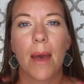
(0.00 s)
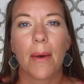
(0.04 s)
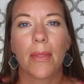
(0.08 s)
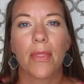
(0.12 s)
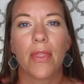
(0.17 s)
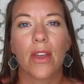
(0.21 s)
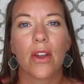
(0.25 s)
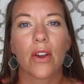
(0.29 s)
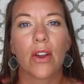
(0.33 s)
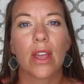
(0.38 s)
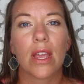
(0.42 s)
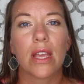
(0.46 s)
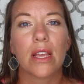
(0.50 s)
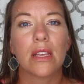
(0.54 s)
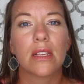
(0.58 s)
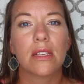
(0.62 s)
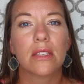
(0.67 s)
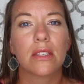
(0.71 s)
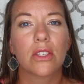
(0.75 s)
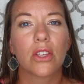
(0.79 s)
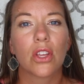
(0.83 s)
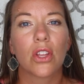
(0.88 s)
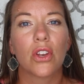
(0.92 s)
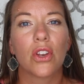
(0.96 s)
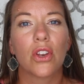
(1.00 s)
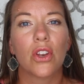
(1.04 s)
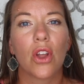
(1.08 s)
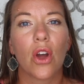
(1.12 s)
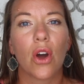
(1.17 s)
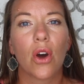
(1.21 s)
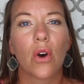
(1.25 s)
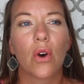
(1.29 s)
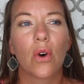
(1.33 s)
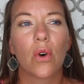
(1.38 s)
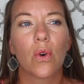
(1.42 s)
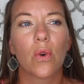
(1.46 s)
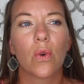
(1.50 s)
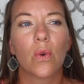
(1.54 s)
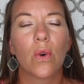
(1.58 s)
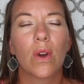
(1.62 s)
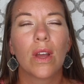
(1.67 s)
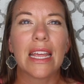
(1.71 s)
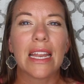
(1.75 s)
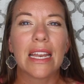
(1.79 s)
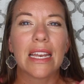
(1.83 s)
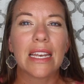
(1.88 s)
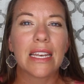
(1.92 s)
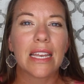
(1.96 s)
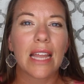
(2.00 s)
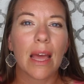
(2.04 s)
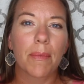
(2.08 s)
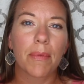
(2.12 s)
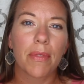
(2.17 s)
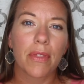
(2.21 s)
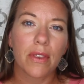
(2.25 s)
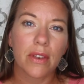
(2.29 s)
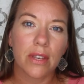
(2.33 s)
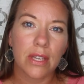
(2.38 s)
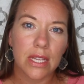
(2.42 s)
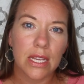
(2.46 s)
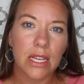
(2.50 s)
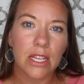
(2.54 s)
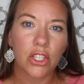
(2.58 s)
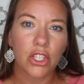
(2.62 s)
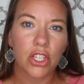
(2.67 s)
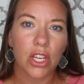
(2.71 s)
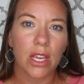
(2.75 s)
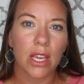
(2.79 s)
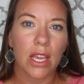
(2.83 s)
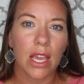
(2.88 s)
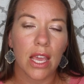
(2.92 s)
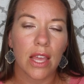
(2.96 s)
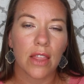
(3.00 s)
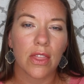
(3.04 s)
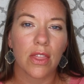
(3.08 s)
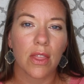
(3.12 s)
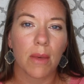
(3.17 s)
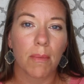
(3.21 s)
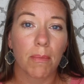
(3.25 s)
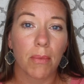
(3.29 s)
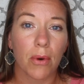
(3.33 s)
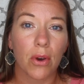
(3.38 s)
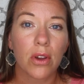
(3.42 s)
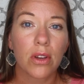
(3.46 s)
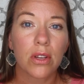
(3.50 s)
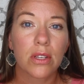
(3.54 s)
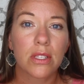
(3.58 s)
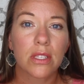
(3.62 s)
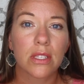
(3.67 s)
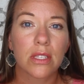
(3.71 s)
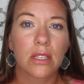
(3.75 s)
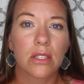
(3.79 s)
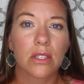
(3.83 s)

There is no in-depth teaching in the books.